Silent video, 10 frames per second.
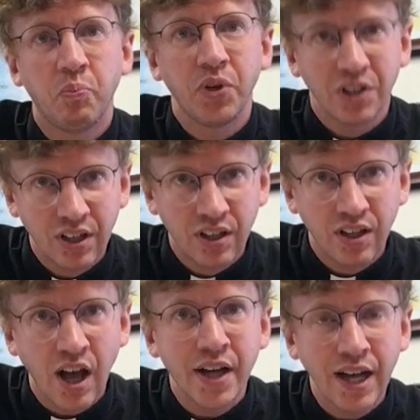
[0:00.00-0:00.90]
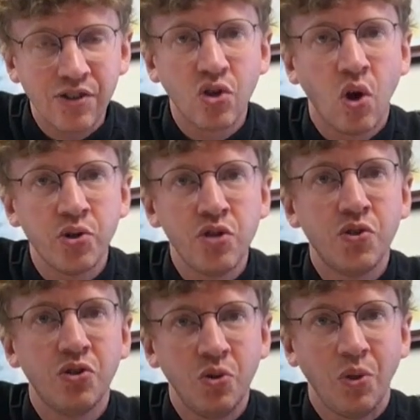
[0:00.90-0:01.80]
but God has called you
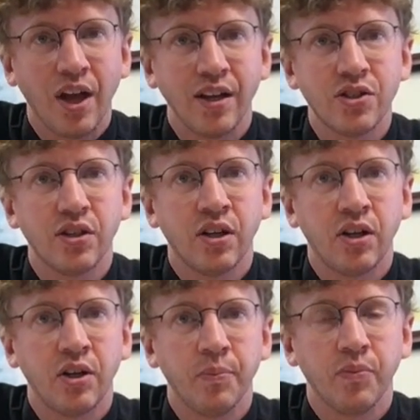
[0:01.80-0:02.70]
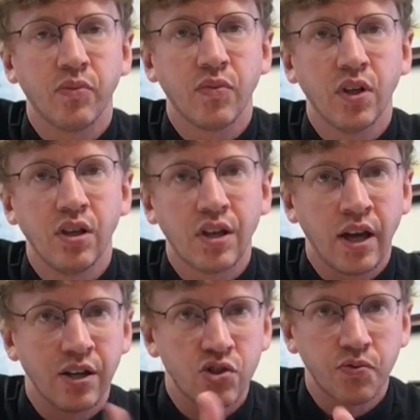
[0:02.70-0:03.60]
to do that. Um,
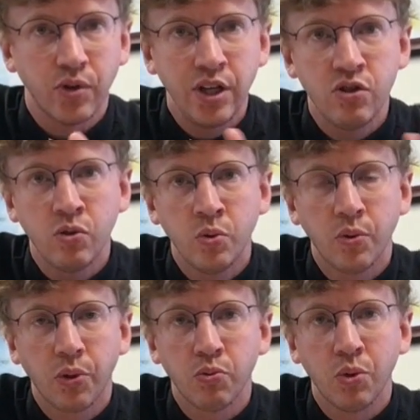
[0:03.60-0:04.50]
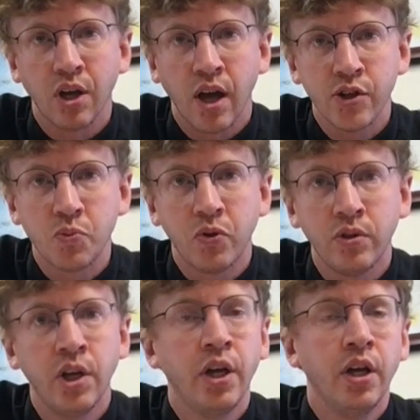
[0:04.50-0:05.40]
God has freed you through the
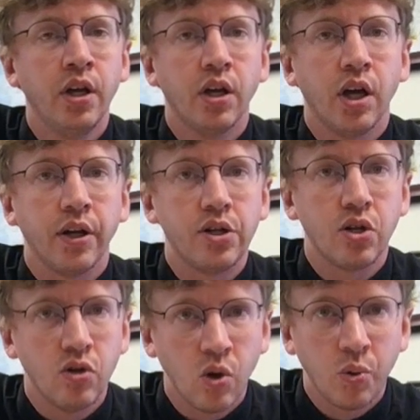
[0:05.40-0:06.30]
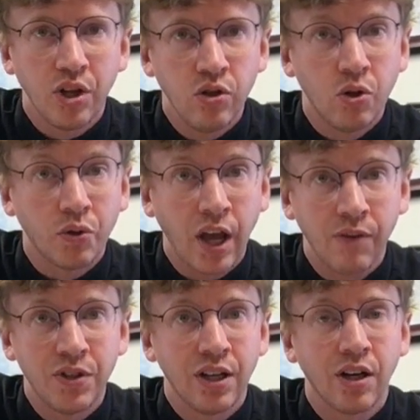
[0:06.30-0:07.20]
gospel uh, to know that you don't
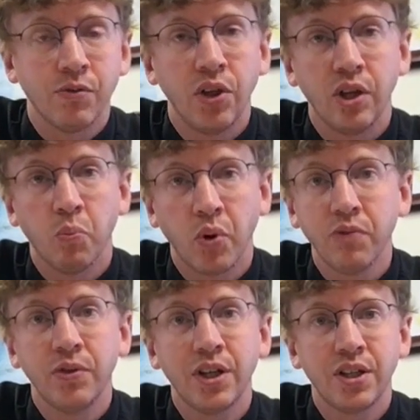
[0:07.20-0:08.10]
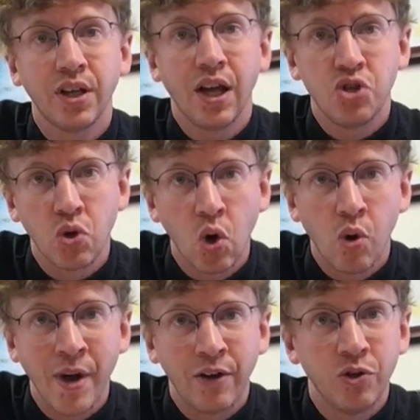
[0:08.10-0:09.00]
have to get everything perfect as you go
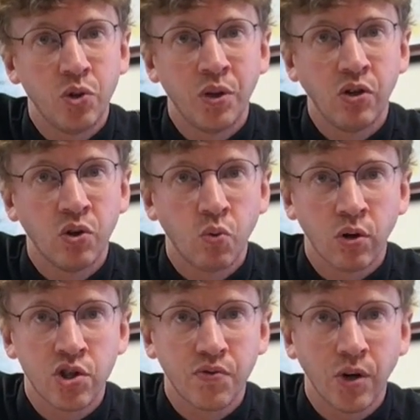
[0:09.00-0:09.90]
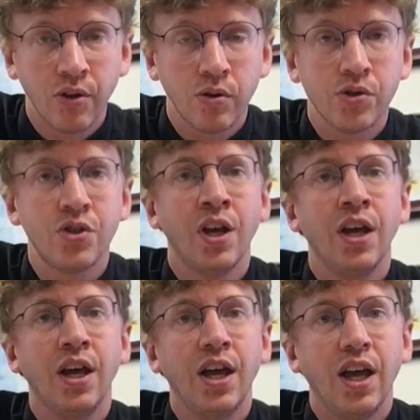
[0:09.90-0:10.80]
about doing good works for others.
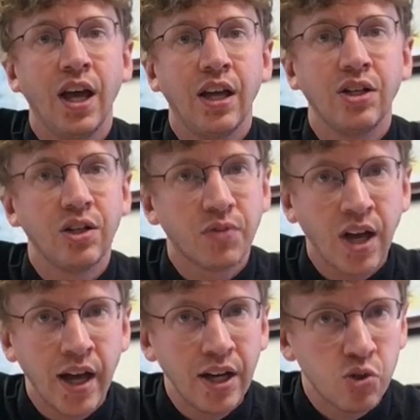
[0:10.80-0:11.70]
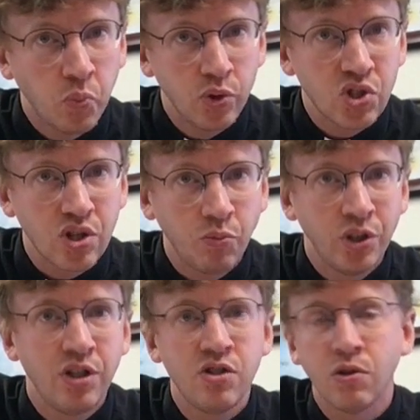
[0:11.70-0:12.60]
And if God has put
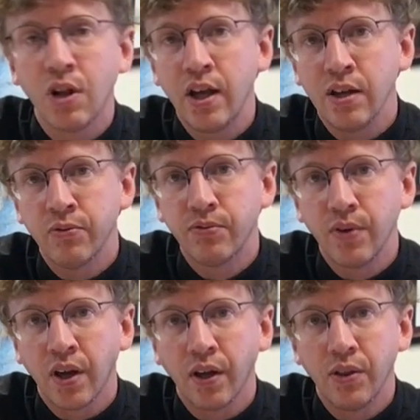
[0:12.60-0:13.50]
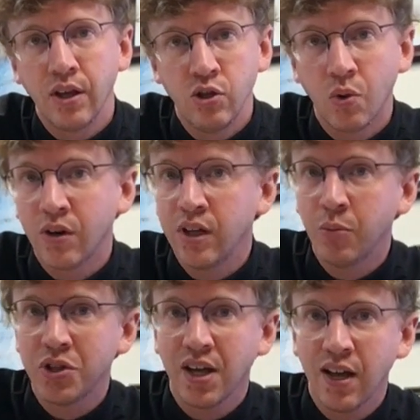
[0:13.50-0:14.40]
someone in your life uh, that you are
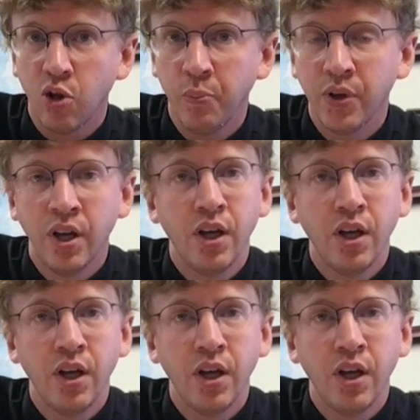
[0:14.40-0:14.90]
able to help,